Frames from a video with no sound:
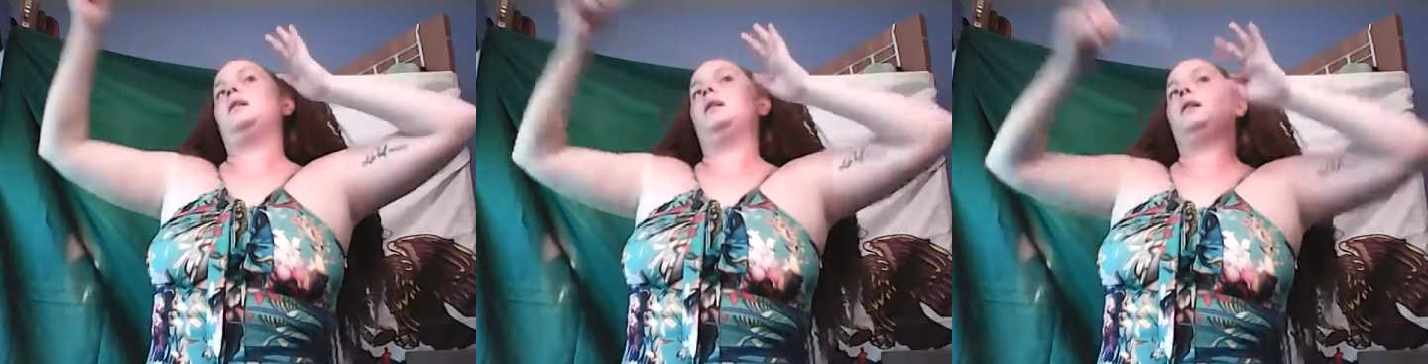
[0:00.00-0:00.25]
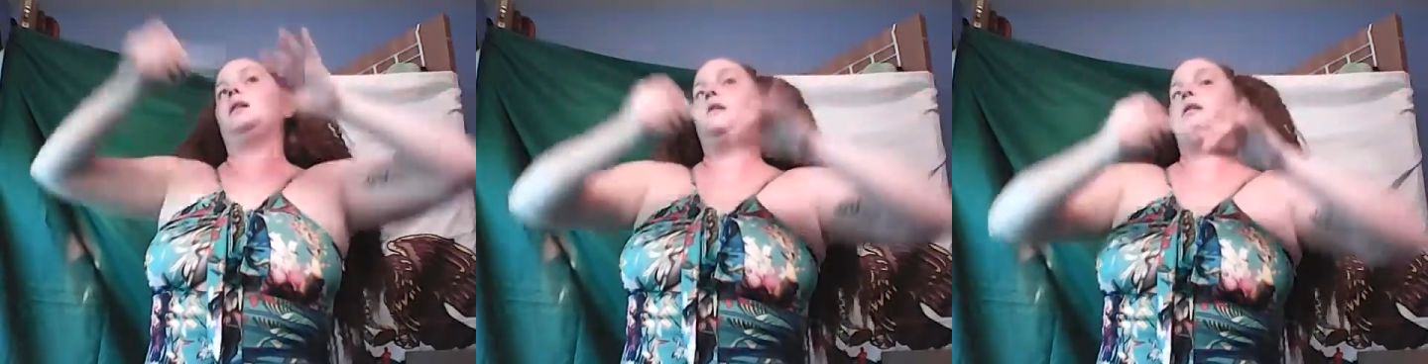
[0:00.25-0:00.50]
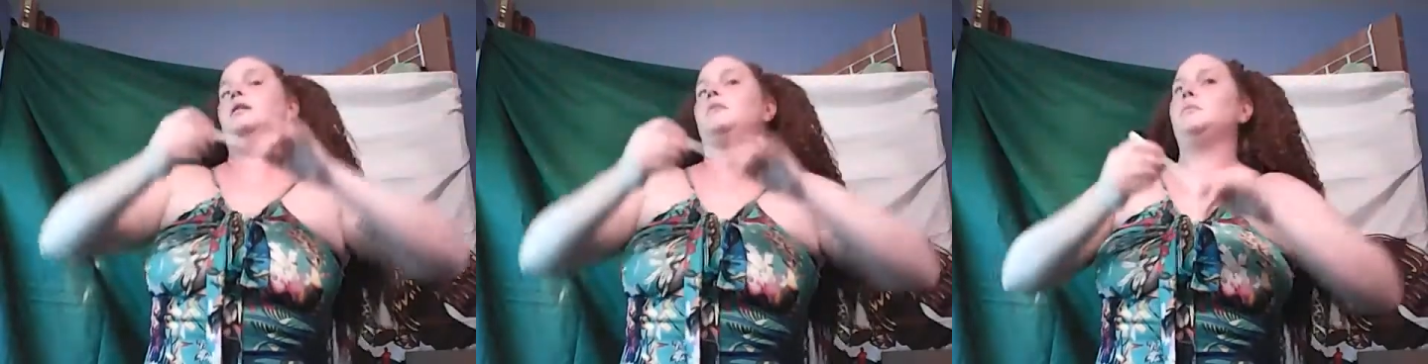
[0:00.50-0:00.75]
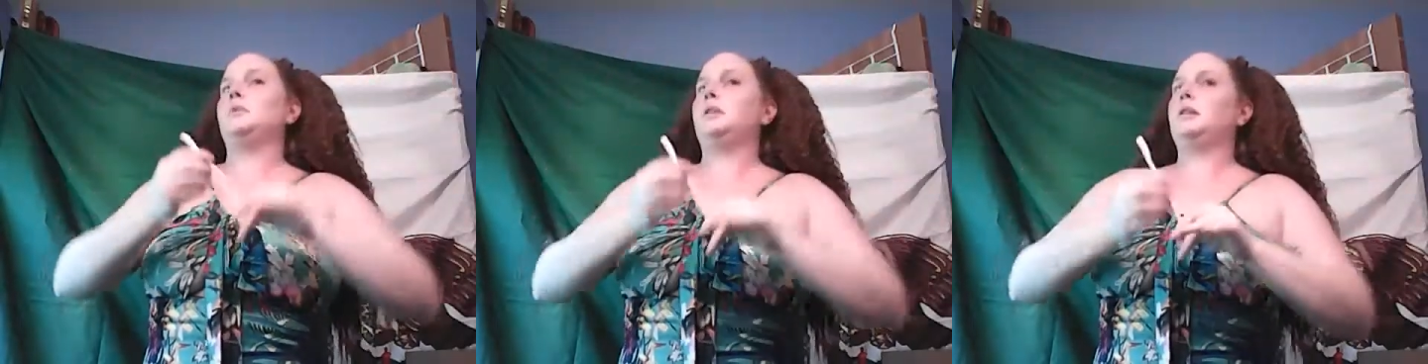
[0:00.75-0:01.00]

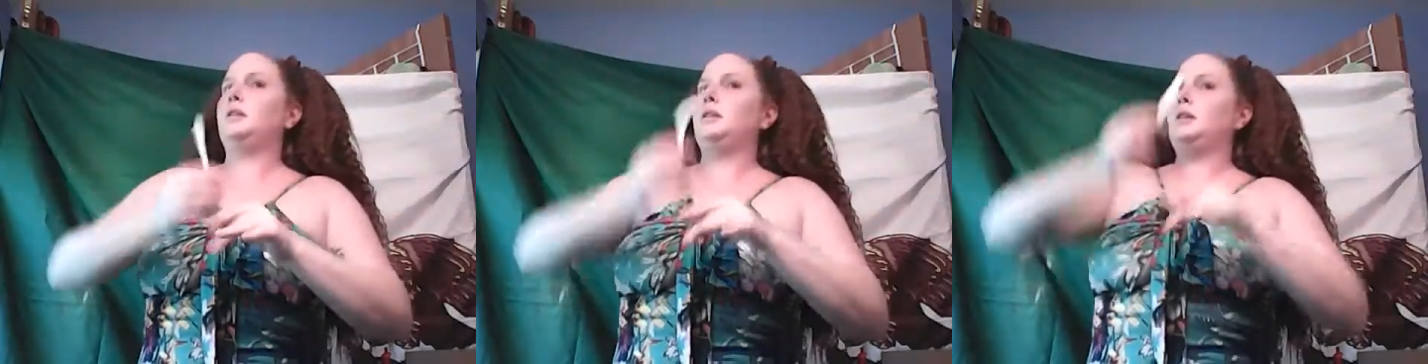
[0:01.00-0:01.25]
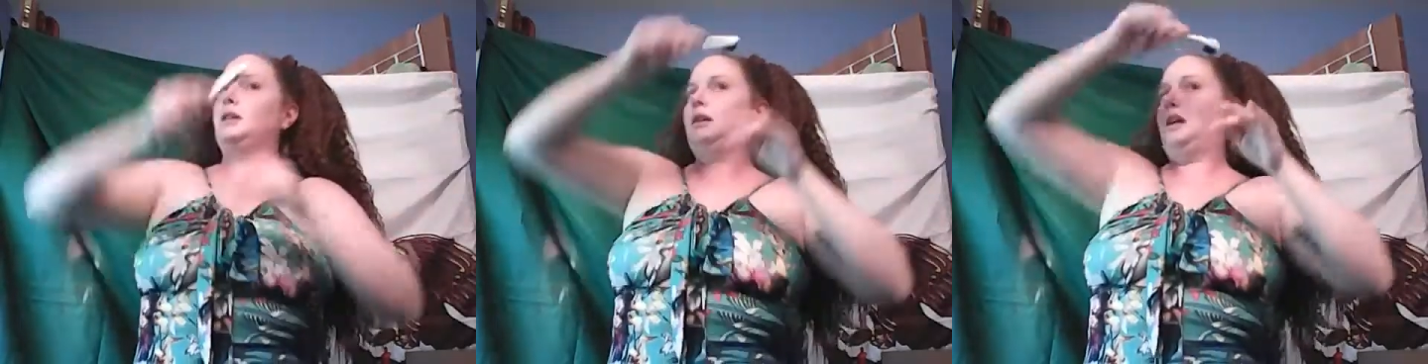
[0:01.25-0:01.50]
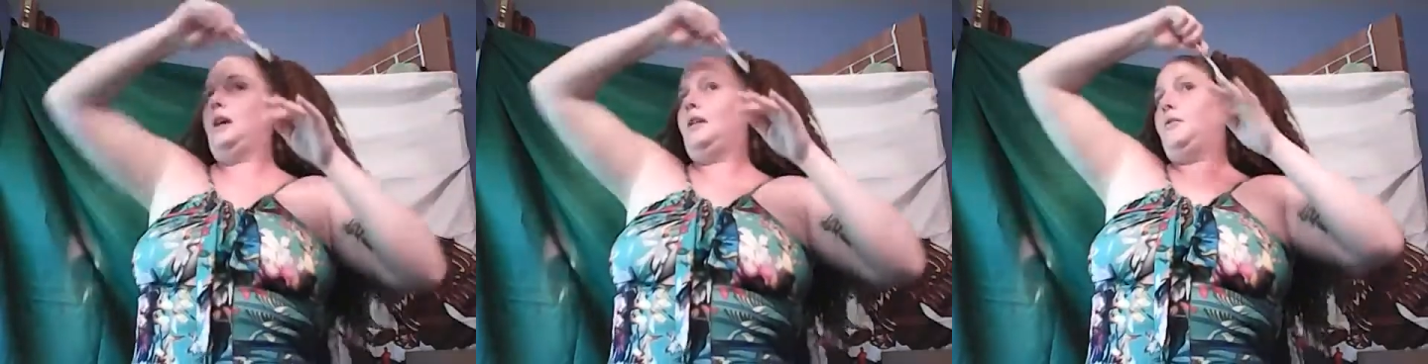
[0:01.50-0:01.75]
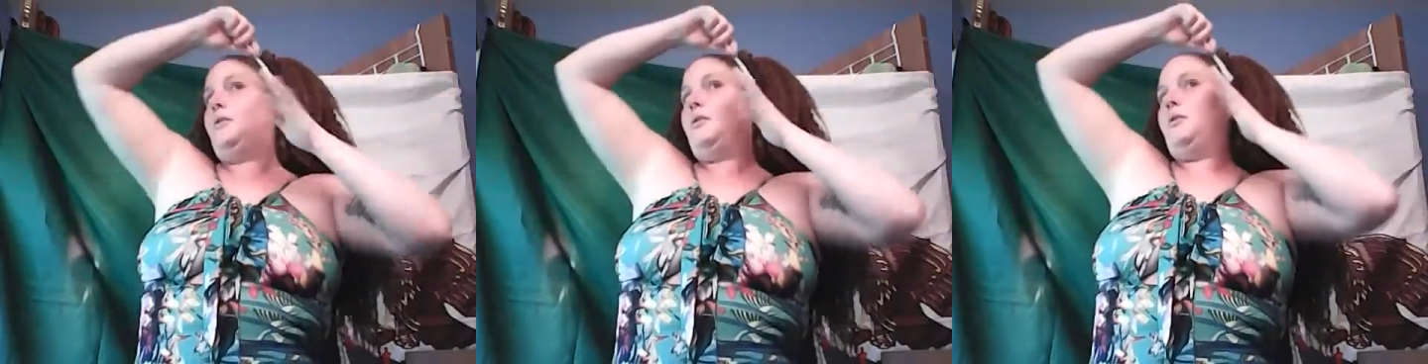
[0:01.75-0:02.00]
the thing, I
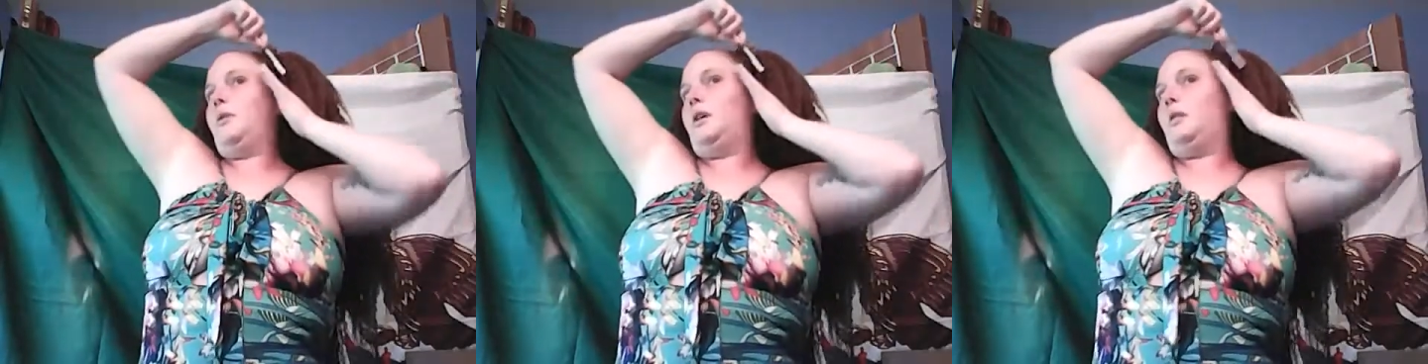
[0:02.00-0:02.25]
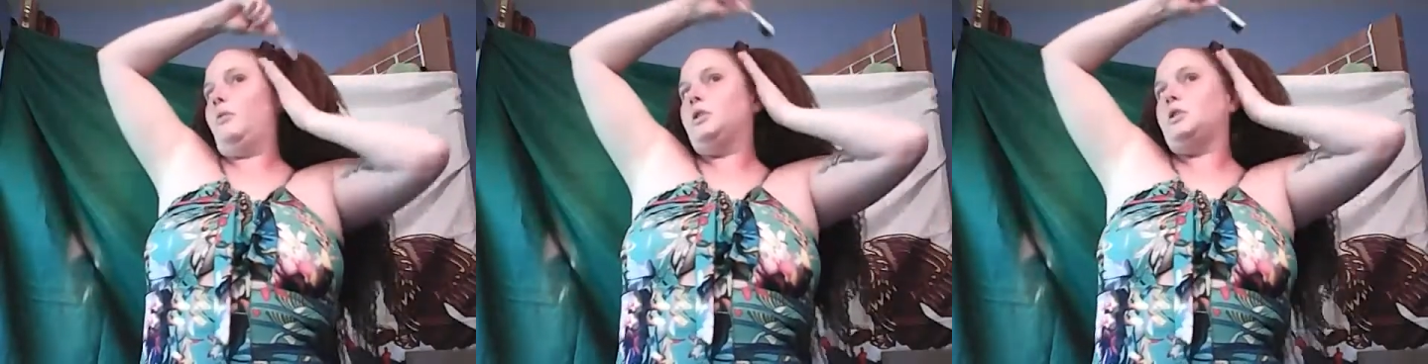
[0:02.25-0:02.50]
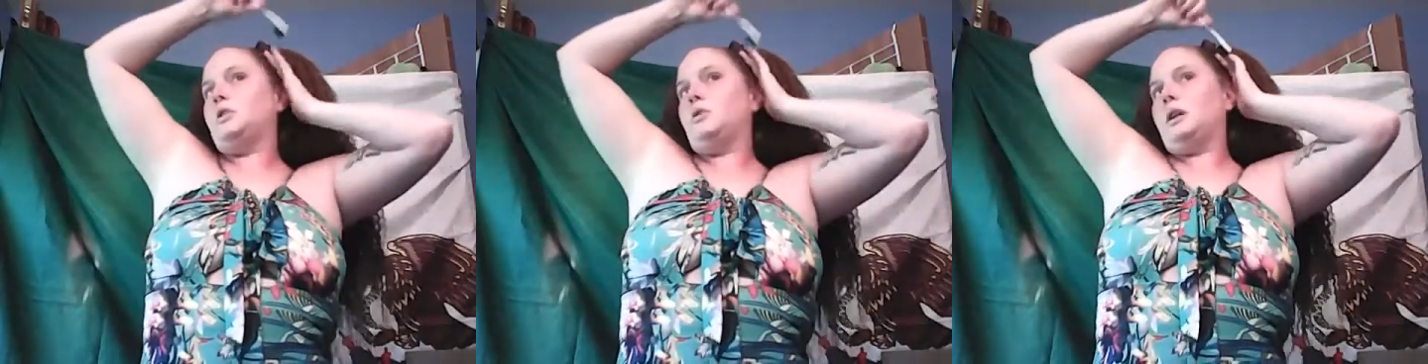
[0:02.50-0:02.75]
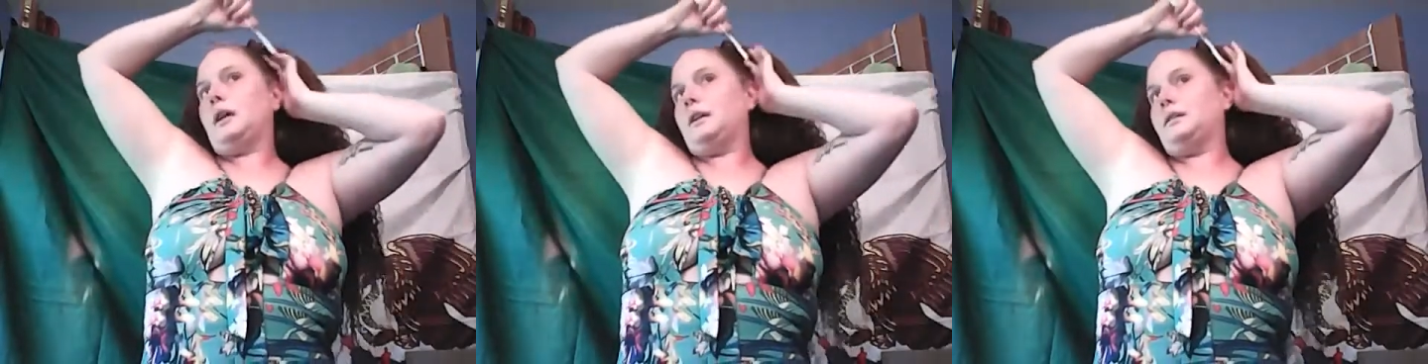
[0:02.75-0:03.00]
don't know how much
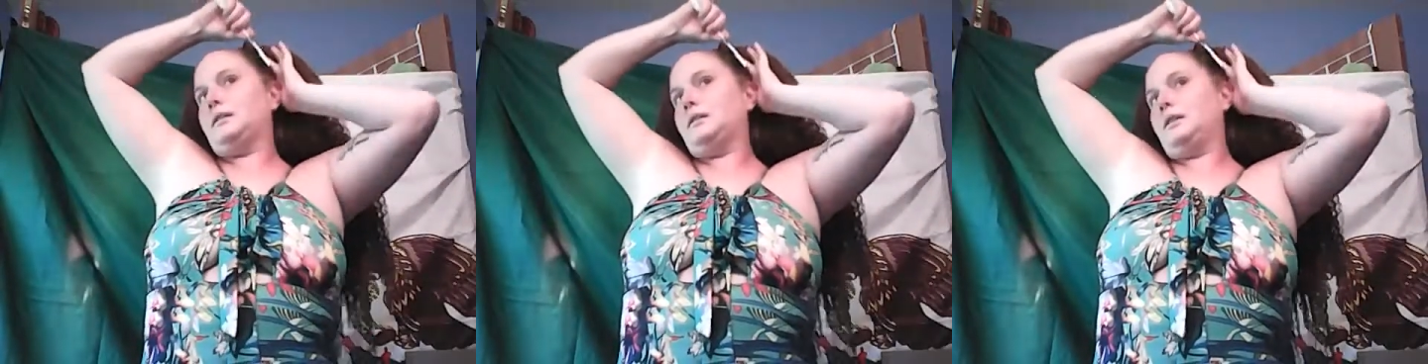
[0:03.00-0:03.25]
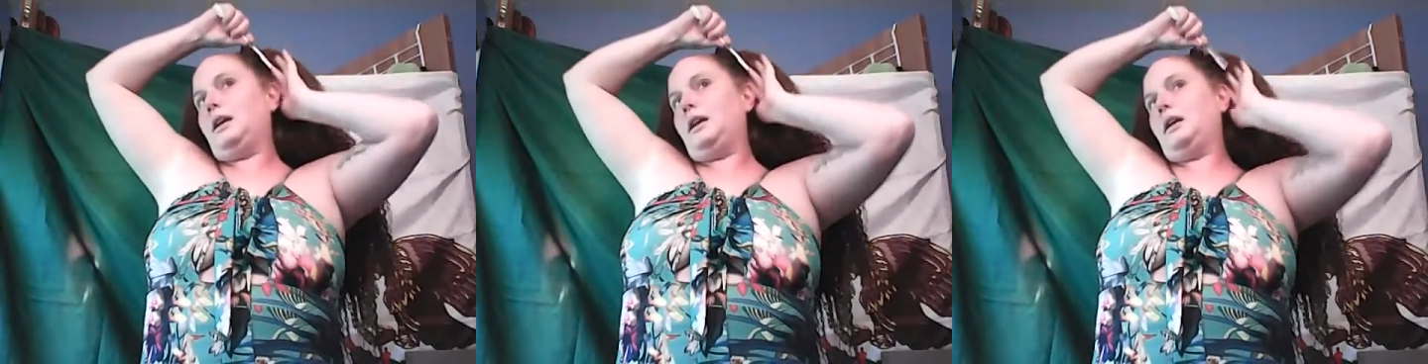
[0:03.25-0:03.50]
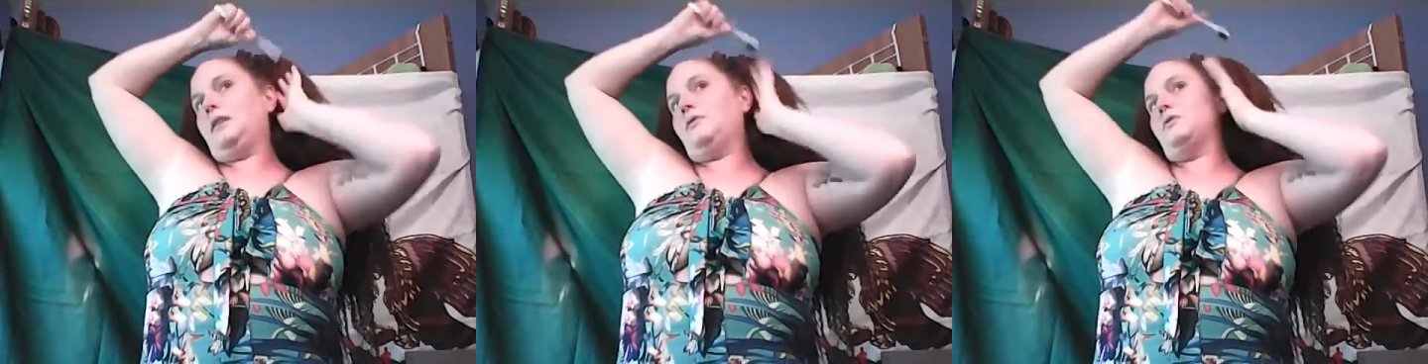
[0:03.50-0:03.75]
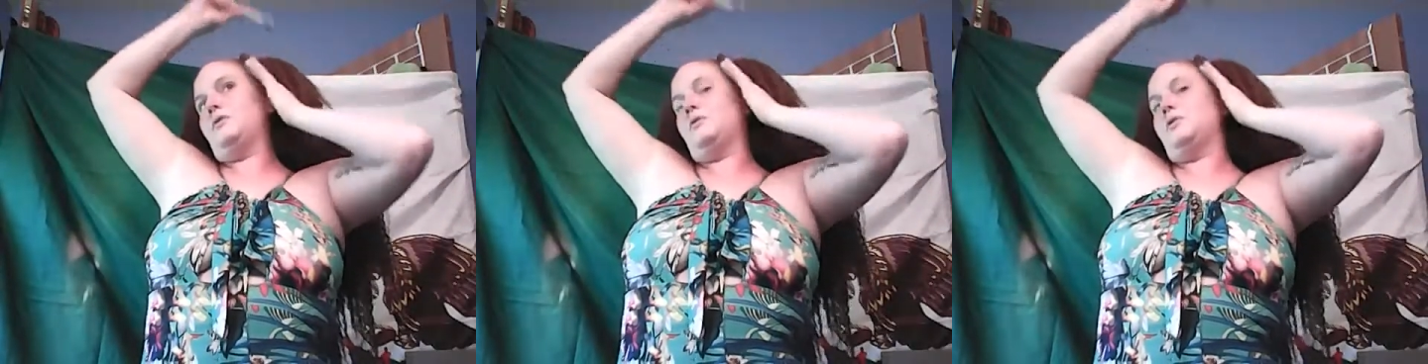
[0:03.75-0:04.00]
got
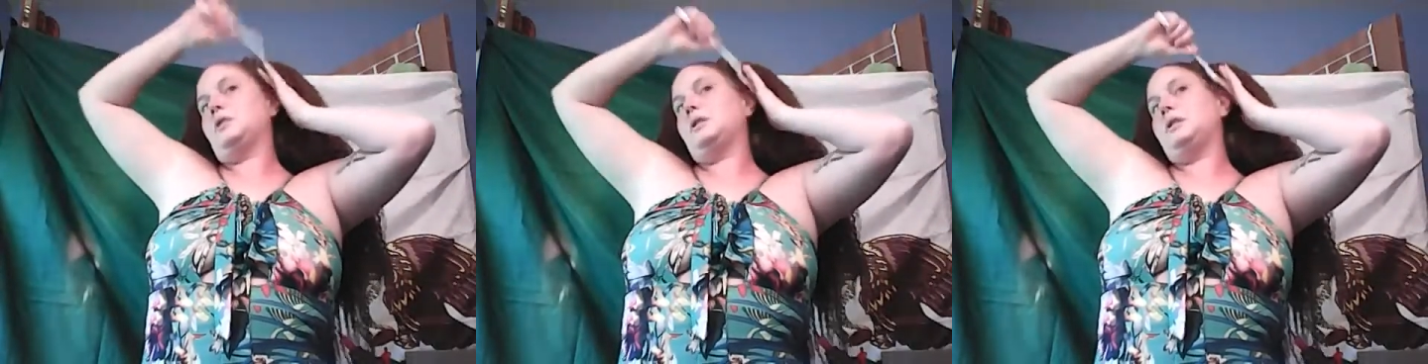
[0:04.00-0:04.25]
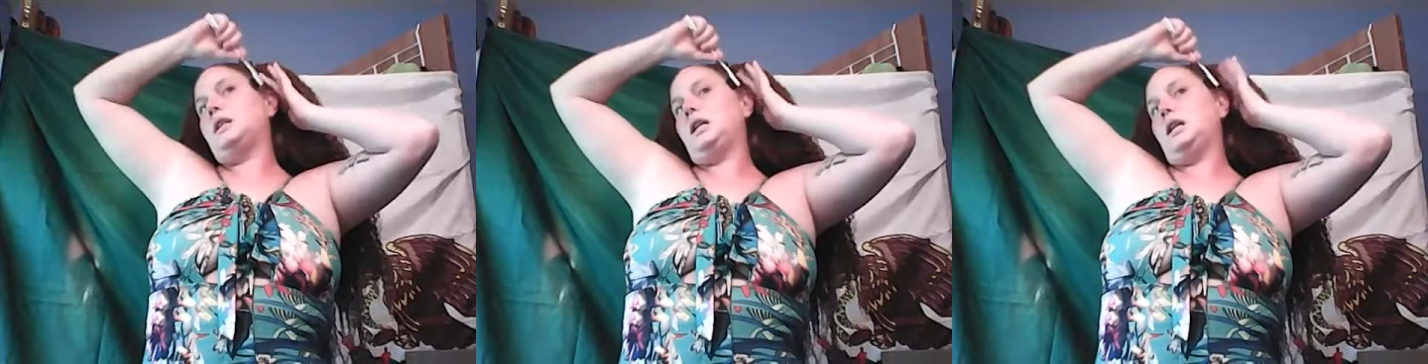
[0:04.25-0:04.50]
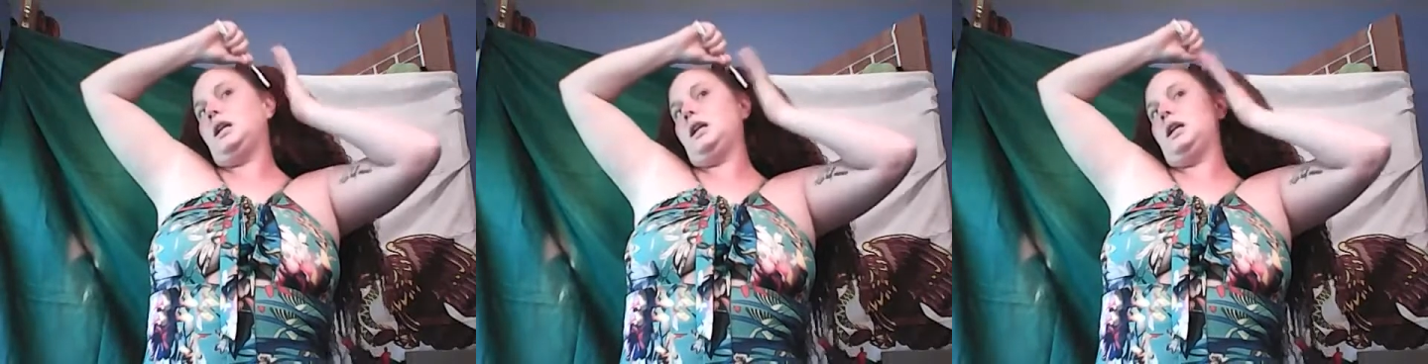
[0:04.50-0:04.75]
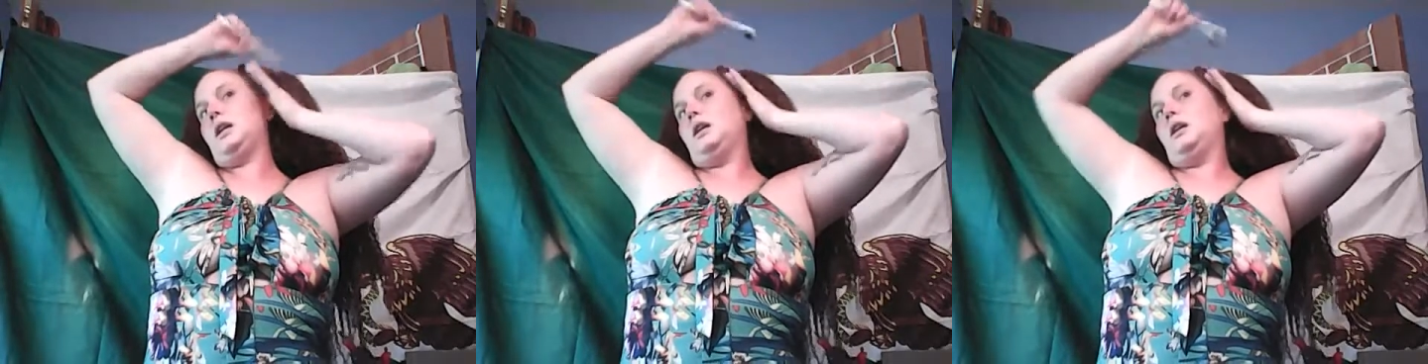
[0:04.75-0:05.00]
saved or
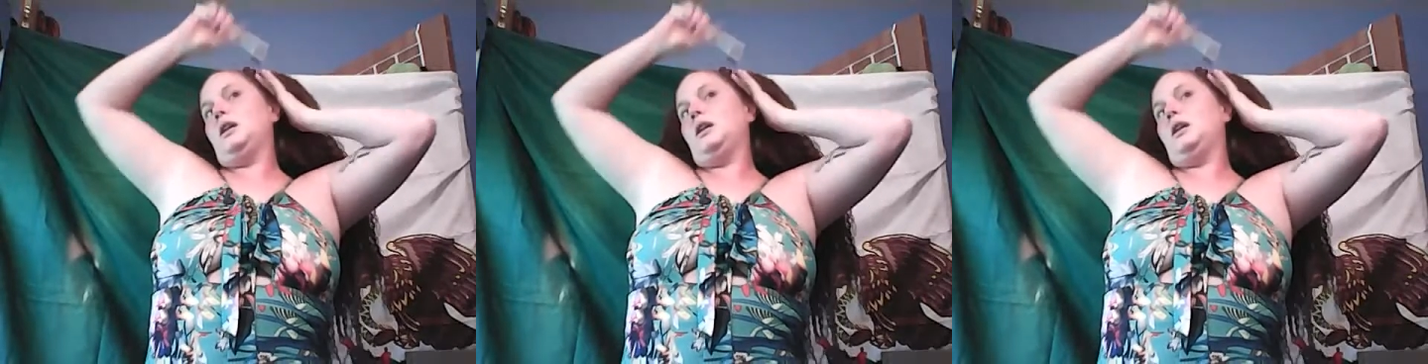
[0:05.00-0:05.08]
didn't.